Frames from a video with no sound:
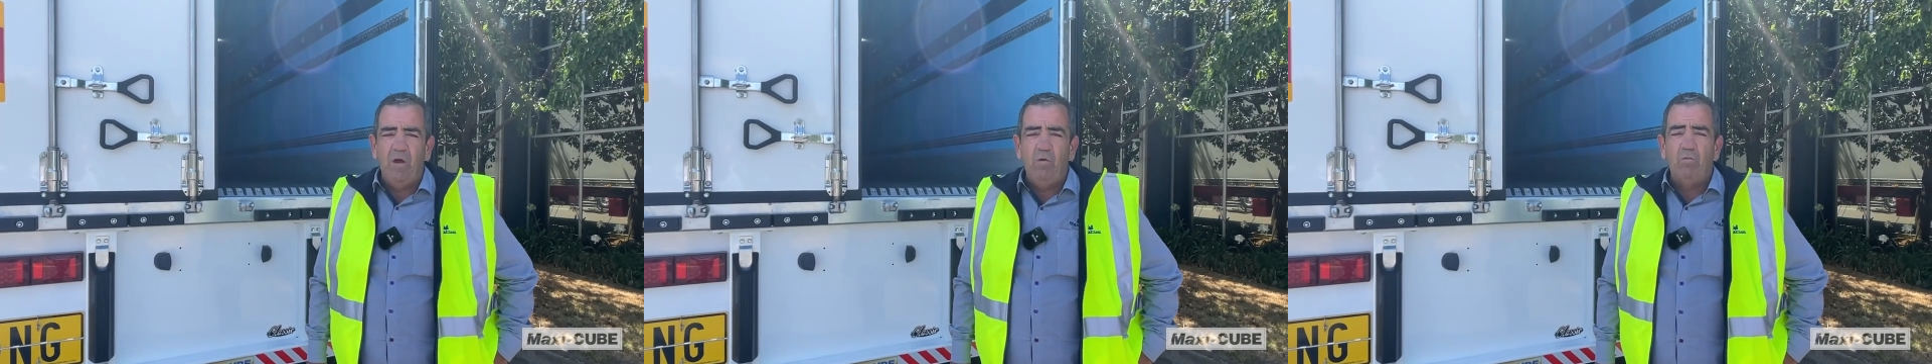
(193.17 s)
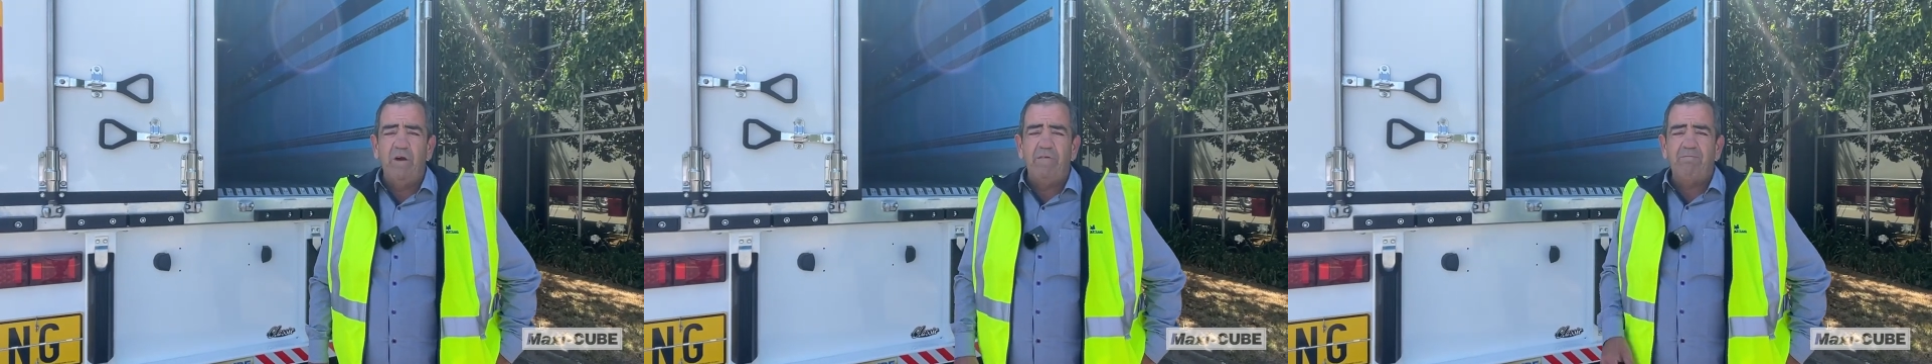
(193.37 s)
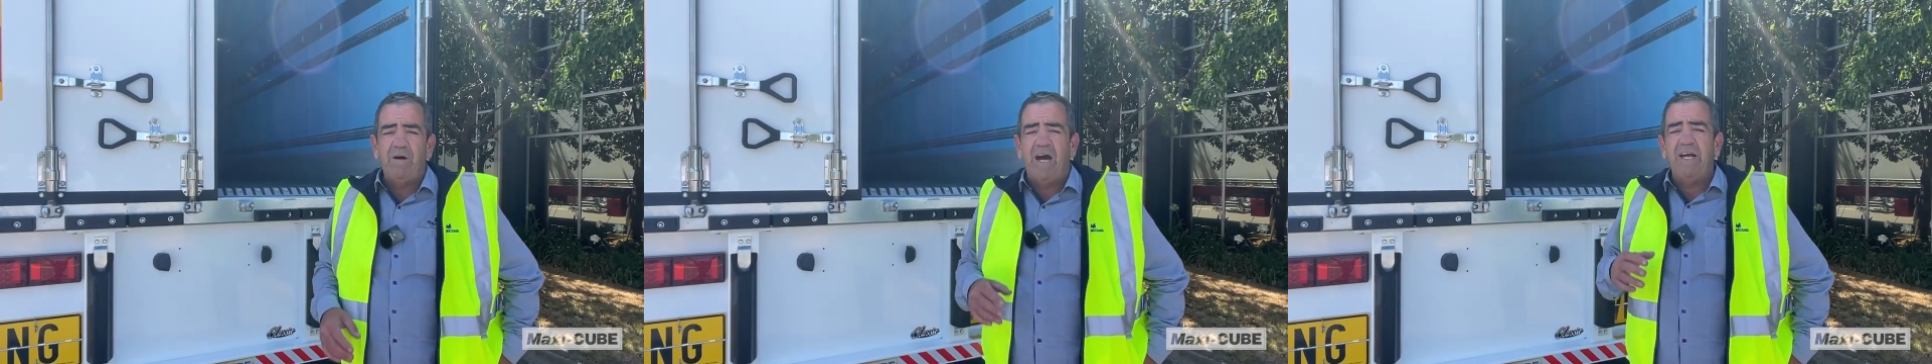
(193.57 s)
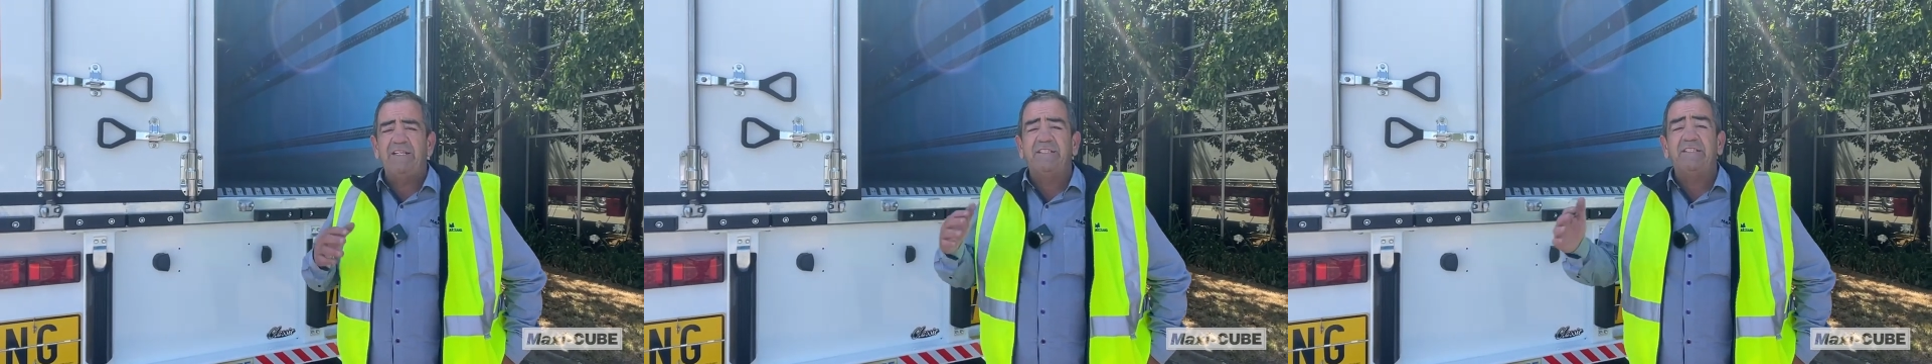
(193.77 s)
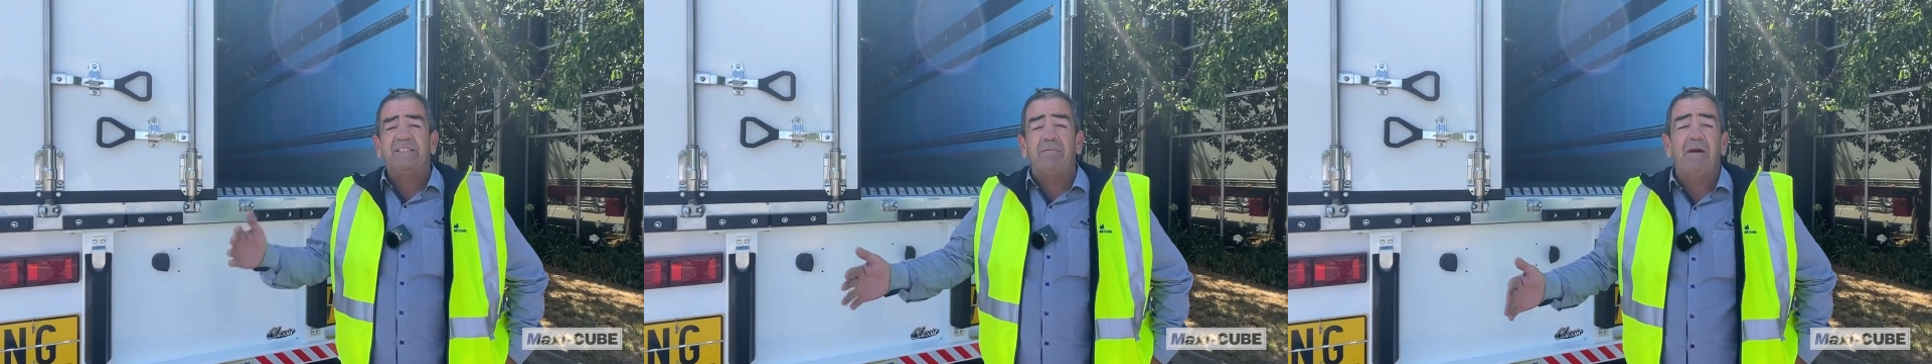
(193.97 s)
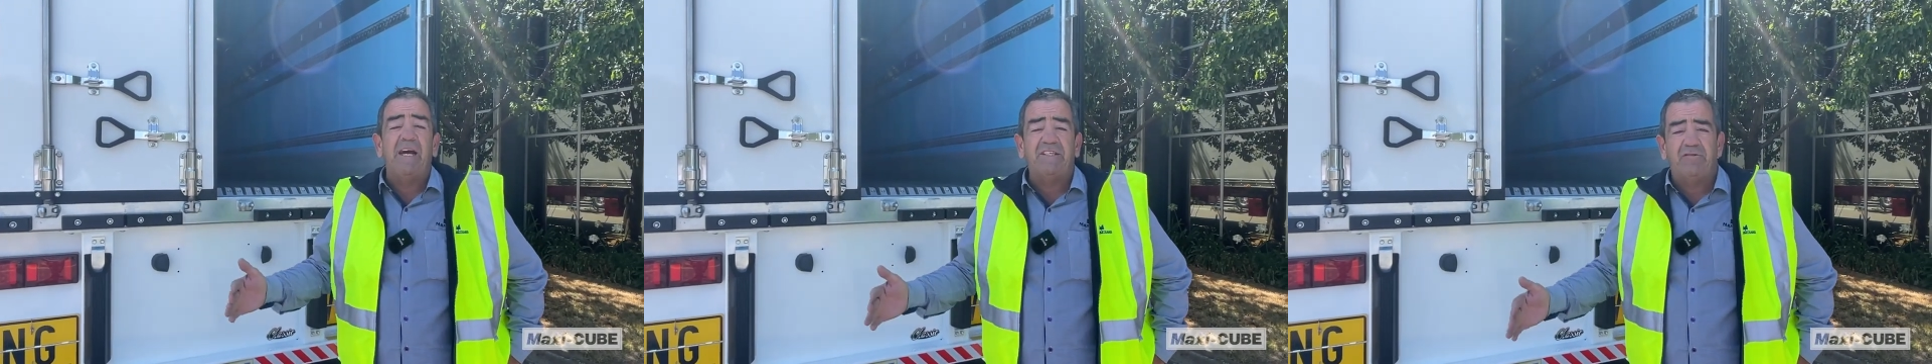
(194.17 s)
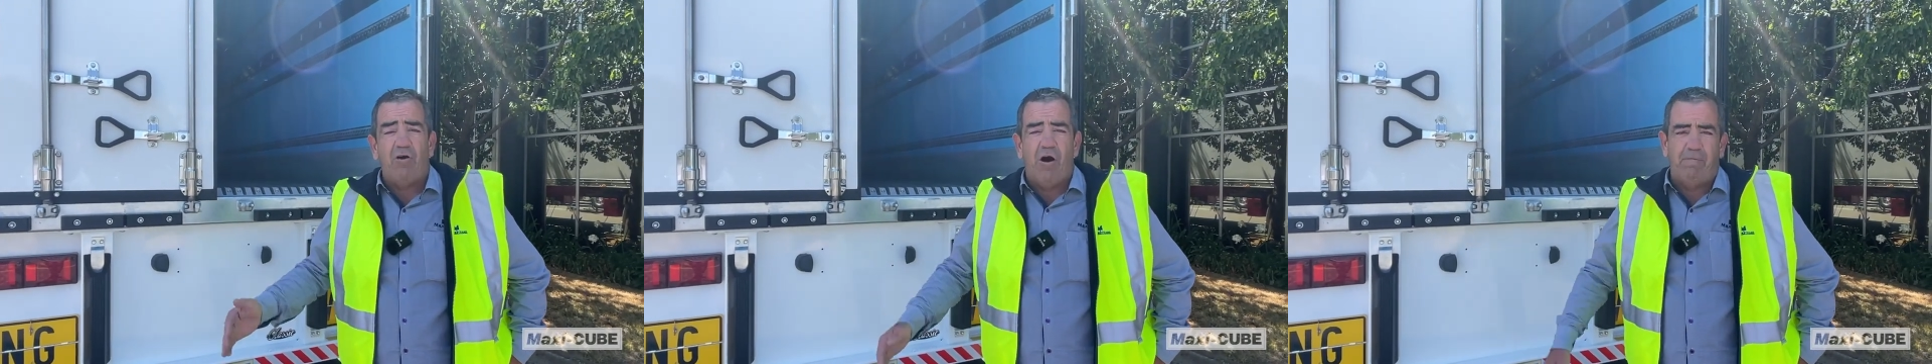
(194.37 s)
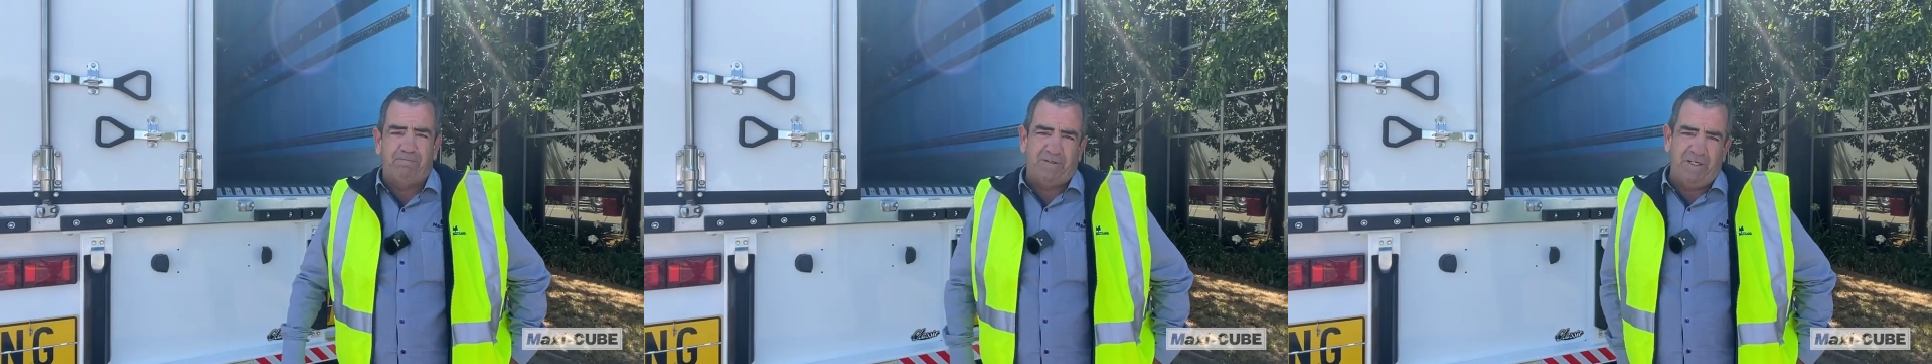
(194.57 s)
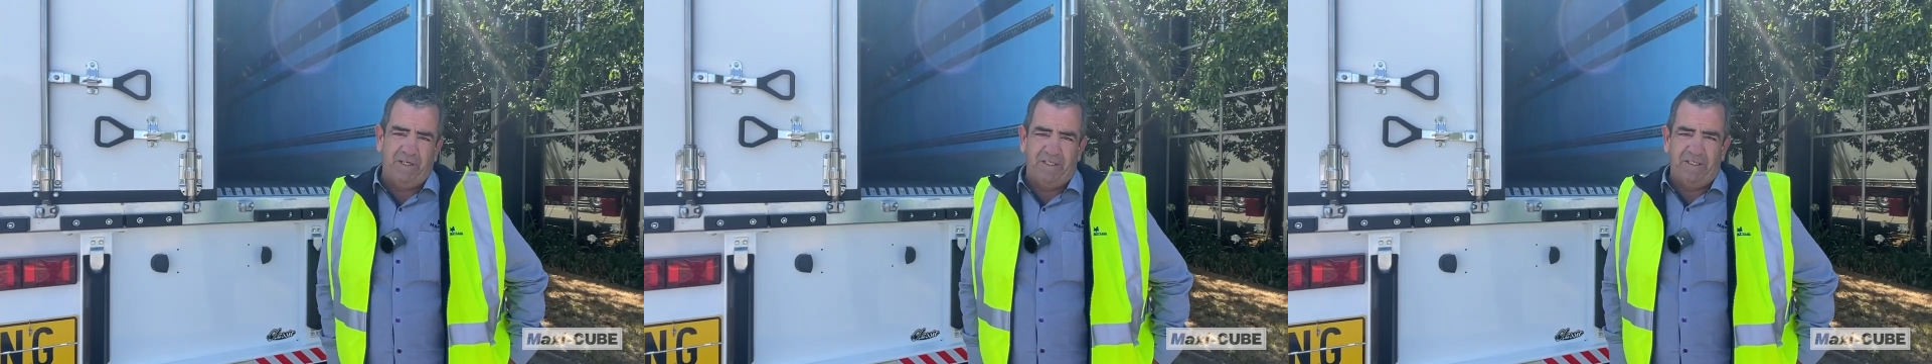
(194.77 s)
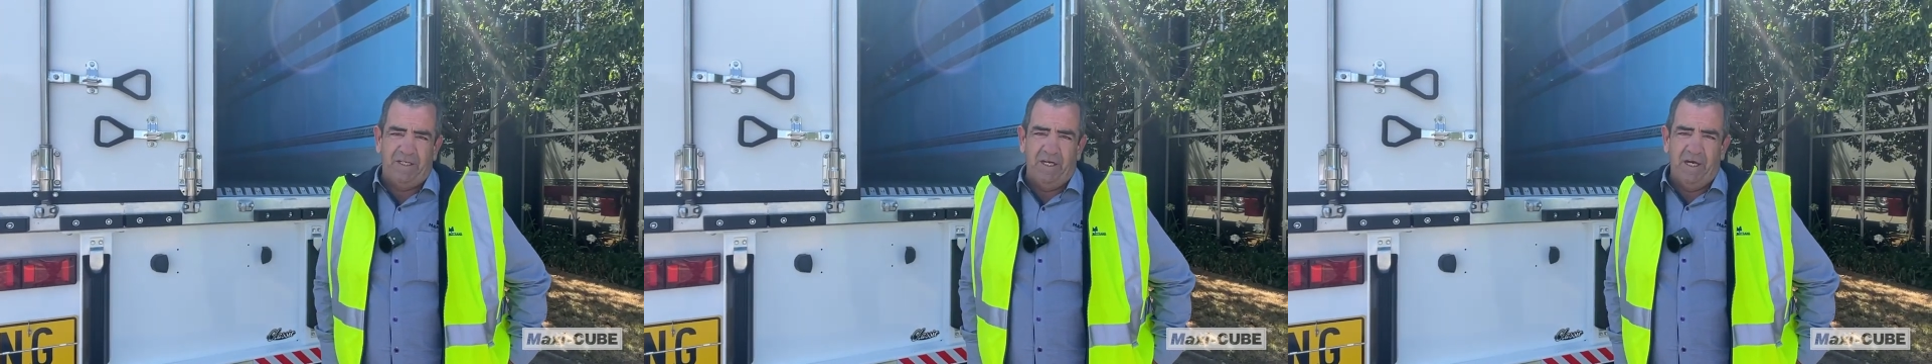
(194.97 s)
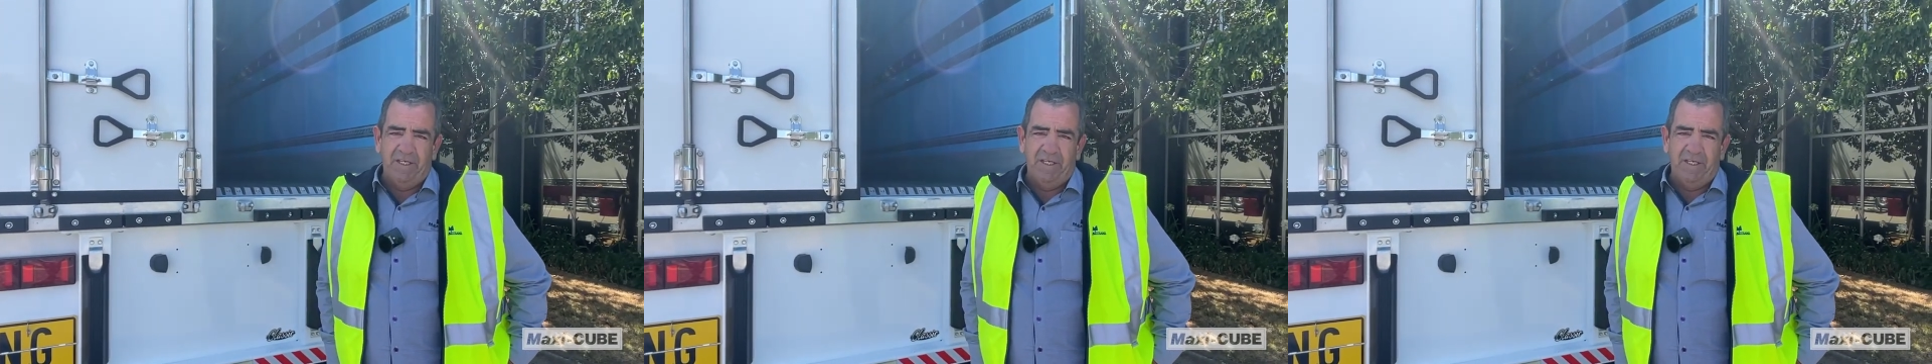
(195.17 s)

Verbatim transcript: we've made some extra options